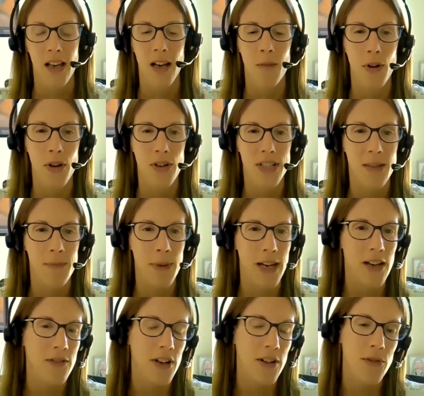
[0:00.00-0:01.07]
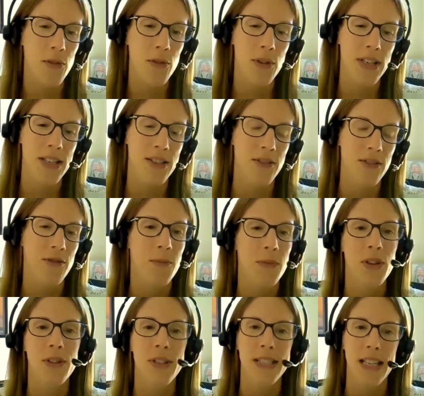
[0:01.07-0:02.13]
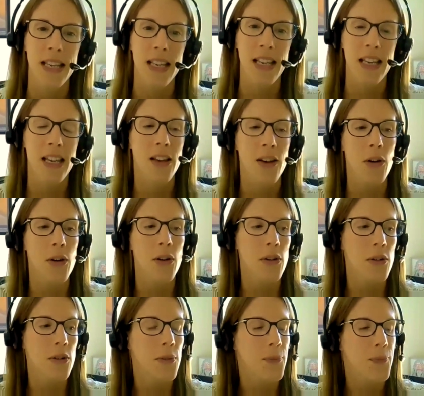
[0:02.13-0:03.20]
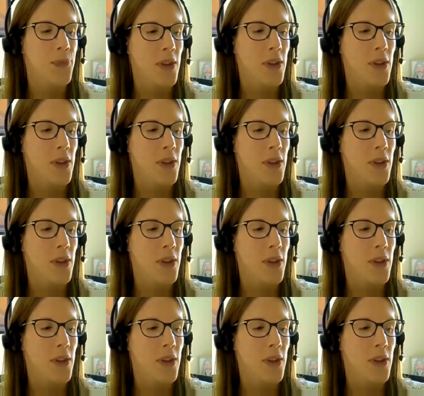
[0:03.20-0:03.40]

amongst the background noise of music or